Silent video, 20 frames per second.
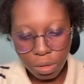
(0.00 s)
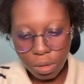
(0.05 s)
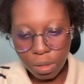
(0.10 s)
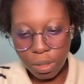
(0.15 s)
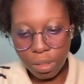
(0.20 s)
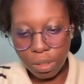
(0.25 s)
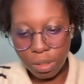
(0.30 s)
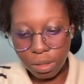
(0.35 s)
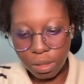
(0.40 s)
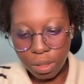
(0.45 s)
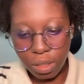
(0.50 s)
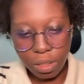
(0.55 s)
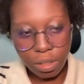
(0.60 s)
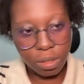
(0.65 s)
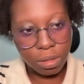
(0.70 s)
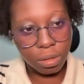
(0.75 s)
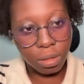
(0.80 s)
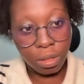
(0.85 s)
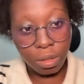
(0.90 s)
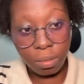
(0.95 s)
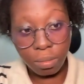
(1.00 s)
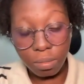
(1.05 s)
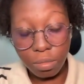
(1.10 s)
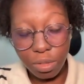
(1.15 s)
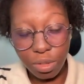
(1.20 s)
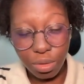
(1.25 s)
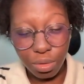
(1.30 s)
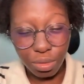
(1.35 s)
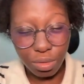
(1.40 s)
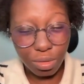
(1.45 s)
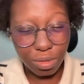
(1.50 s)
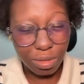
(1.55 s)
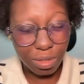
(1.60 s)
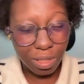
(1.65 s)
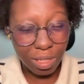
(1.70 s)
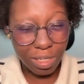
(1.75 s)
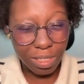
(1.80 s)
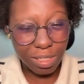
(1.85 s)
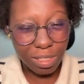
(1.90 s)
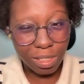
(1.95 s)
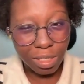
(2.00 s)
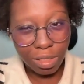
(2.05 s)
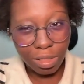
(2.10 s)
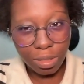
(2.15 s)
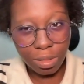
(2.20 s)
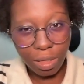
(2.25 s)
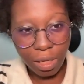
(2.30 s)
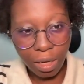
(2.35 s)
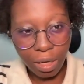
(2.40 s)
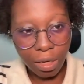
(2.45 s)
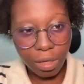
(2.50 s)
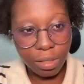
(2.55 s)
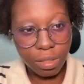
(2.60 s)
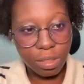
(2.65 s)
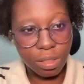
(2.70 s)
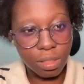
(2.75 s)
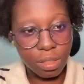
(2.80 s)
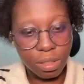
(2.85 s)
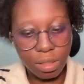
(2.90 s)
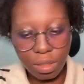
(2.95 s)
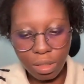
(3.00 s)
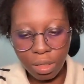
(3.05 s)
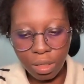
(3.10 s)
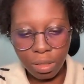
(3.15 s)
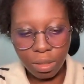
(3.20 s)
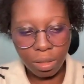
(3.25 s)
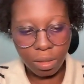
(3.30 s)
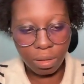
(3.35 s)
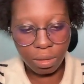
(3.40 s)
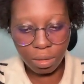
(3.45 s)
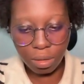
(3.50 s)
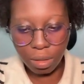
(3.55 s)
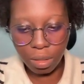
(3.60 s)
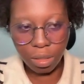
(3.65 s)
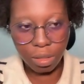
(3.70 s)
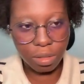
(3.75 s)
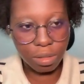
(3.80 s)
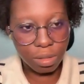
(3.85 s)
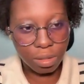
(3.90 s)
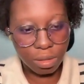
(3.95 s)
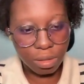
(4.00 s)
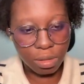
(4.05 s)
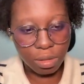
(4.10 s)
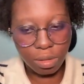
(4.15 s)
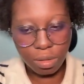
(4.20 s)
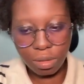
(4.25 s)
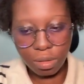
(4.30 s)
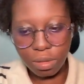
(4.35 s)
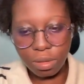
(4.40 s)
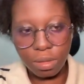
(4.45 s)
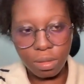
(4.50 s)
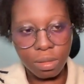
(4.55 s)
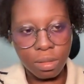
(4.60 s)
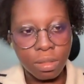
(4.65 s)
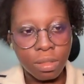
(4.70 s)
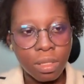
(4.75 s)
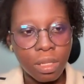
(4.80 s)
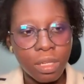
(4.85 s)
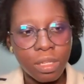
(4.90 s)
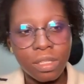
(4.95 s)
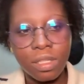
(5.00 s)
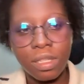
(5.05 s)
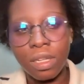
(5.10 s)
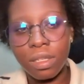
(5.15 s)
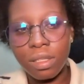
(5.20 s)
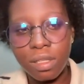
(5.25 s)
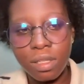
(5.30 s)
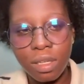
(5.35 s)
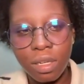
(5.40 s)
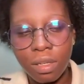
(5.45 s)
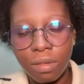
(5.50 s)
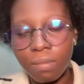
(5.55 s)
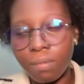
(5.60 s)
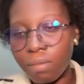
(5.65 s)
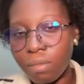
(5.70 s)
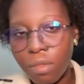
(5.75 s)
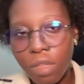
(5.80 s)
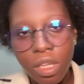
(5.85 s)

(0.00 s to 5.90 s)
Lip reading: is less than x and x is less than 10.